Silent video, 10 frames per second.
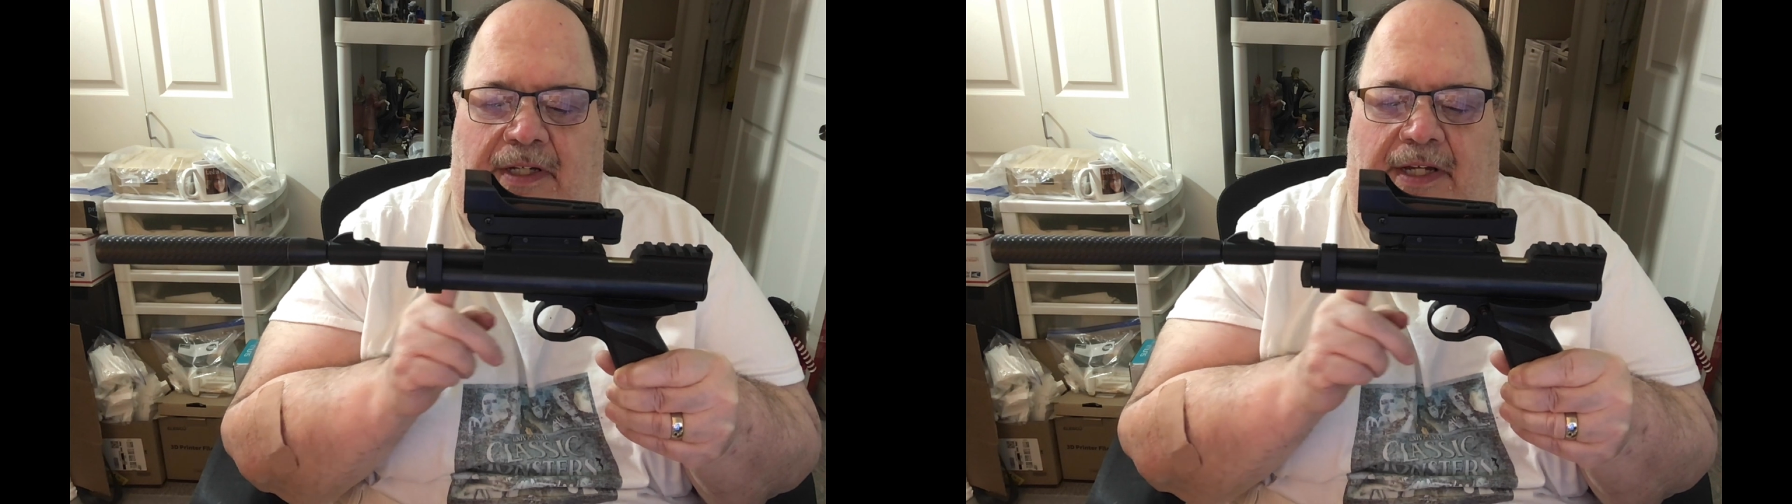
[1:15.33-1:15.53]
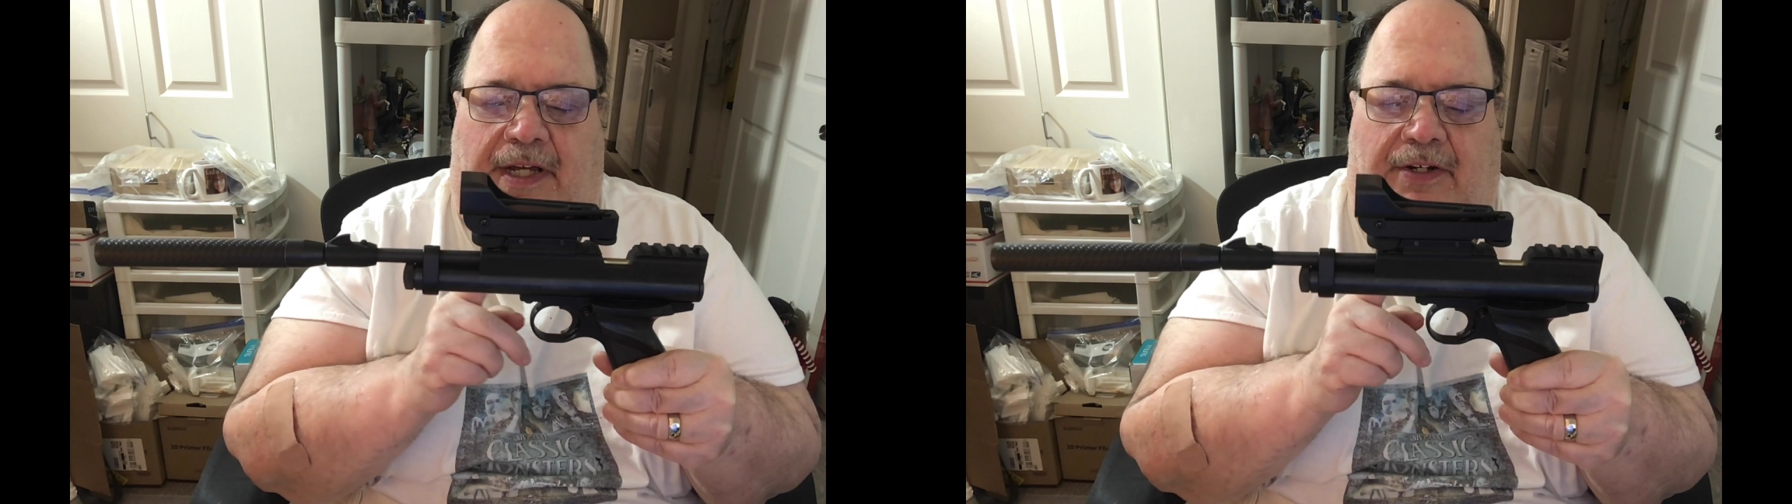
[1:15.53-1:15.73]

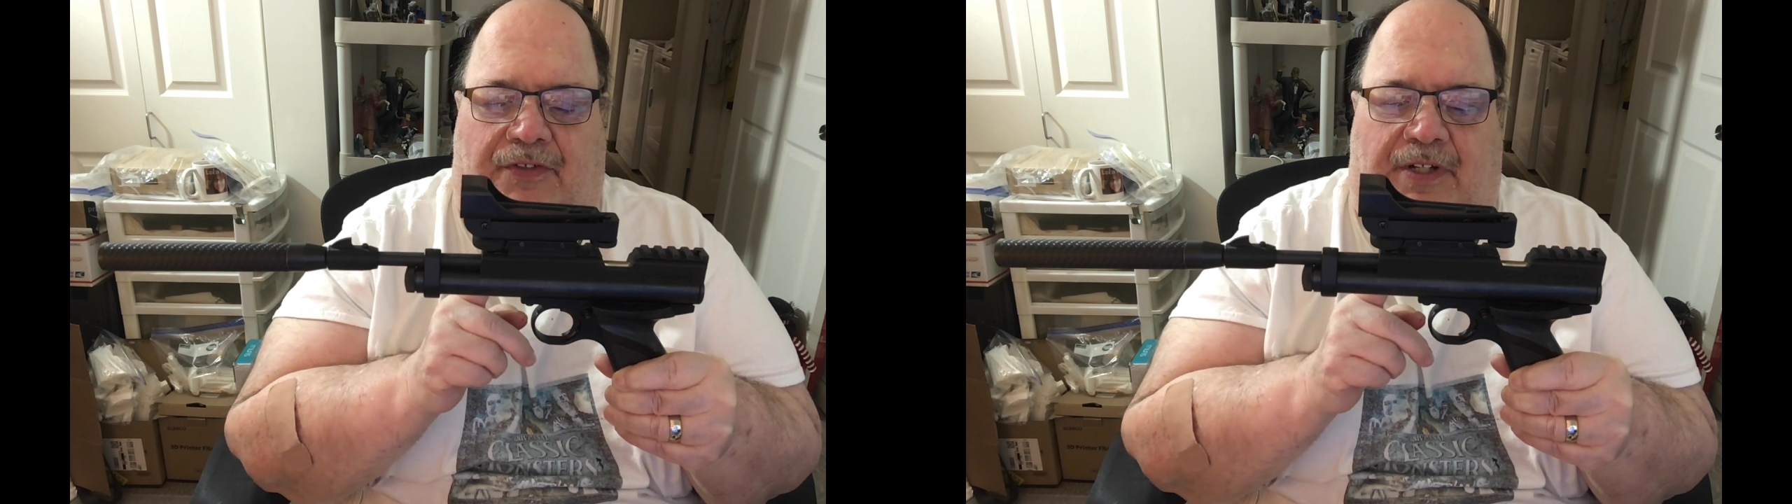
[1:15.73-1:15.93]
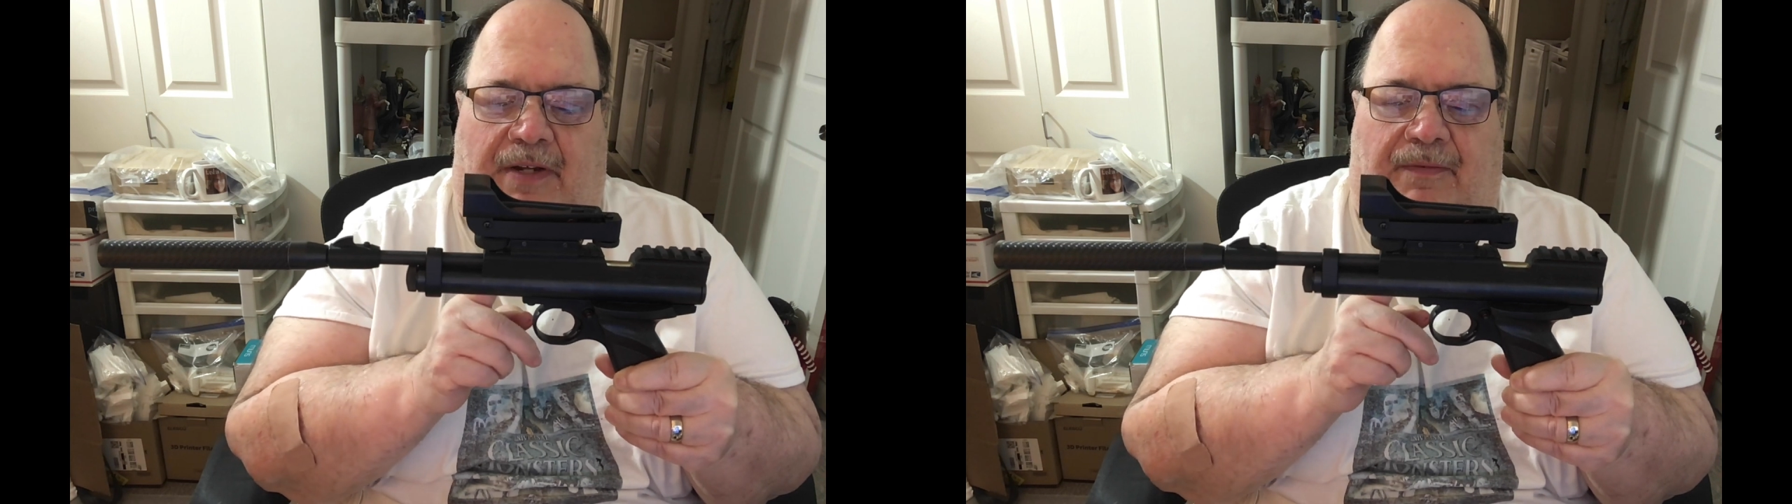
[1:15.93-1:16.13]
and you just
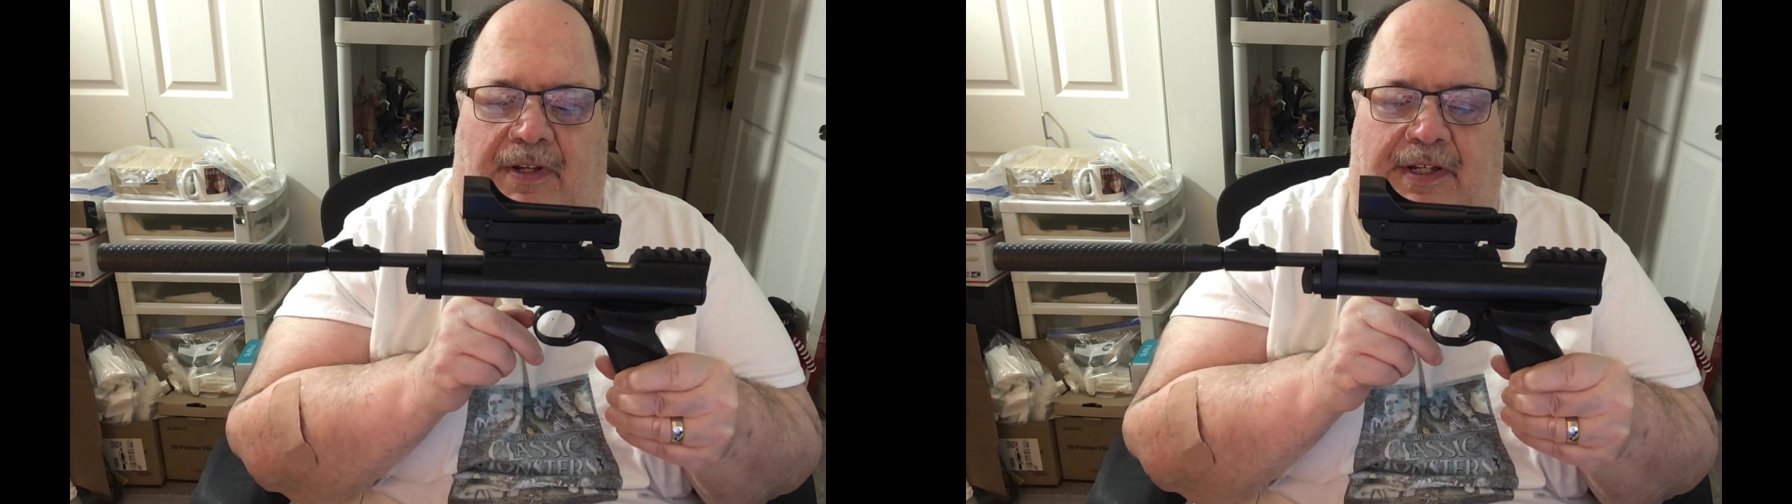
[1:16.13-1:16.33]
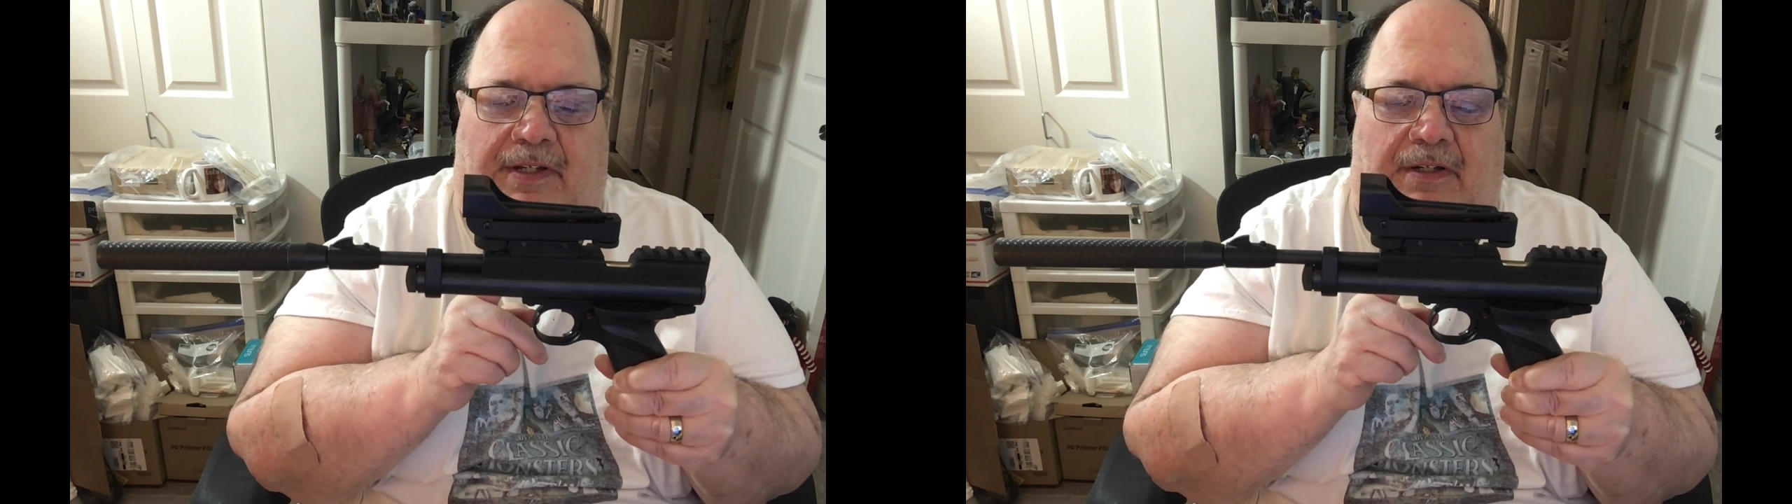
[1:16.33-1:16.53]
have
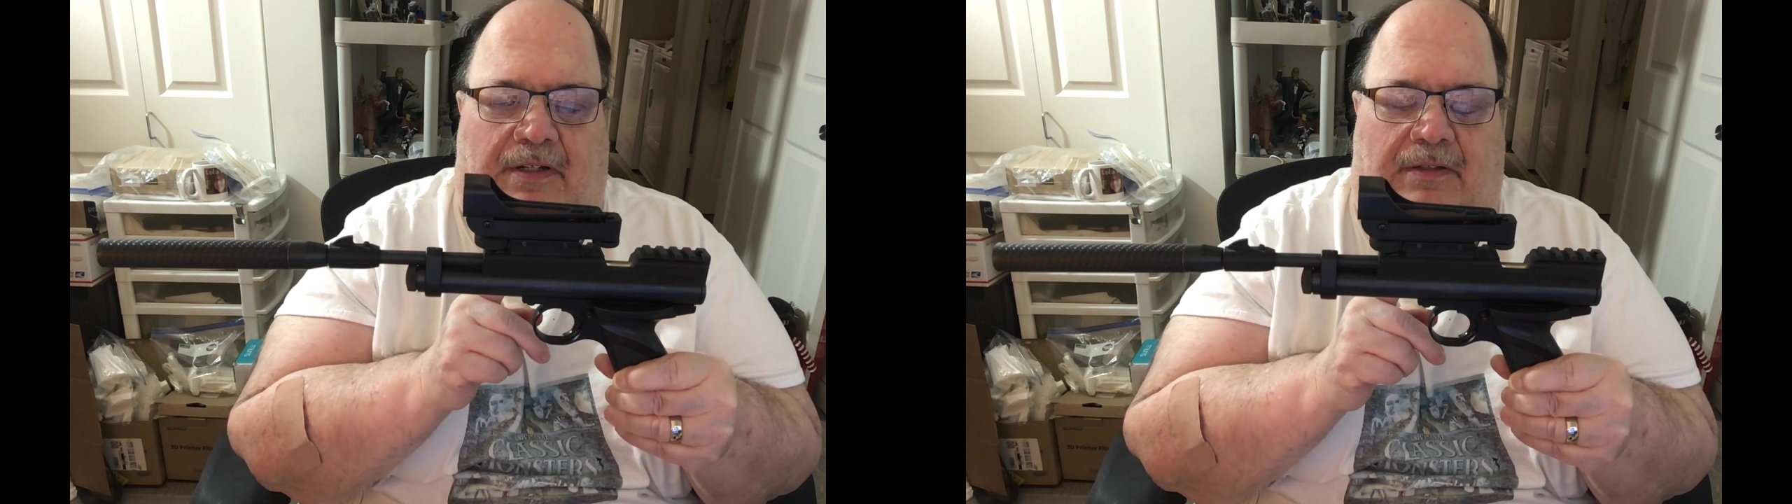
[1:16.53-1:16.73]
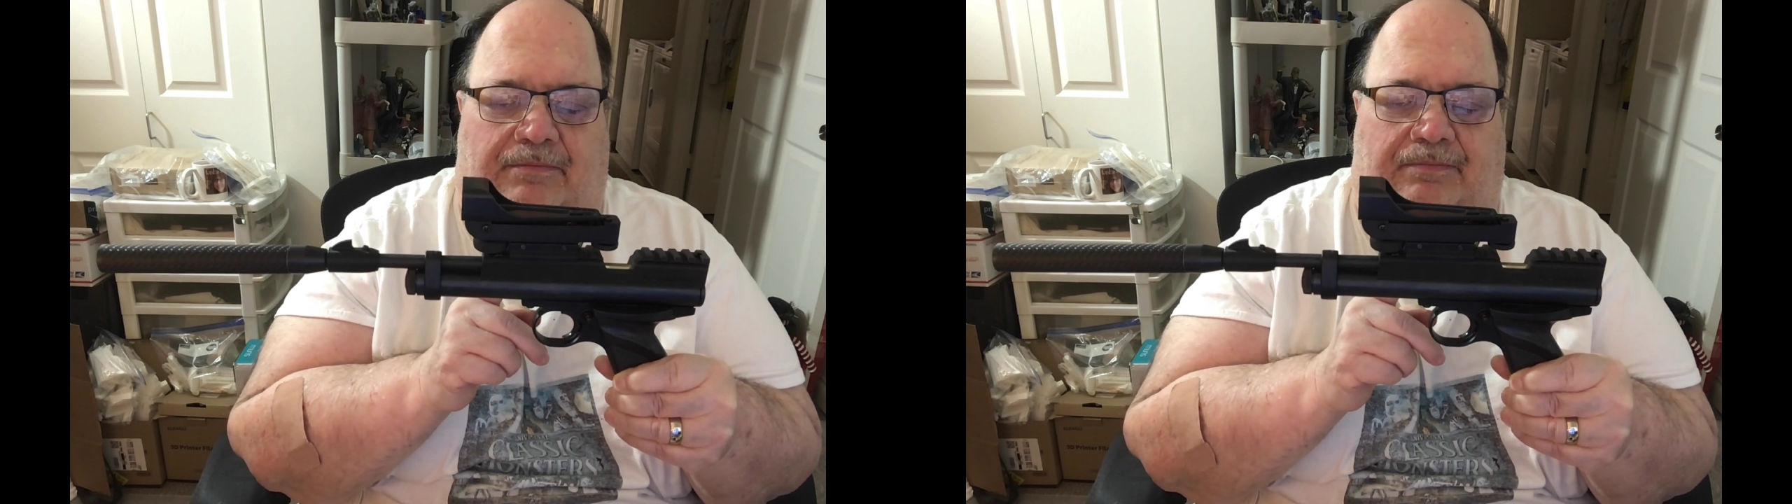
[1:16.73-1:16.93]
like 2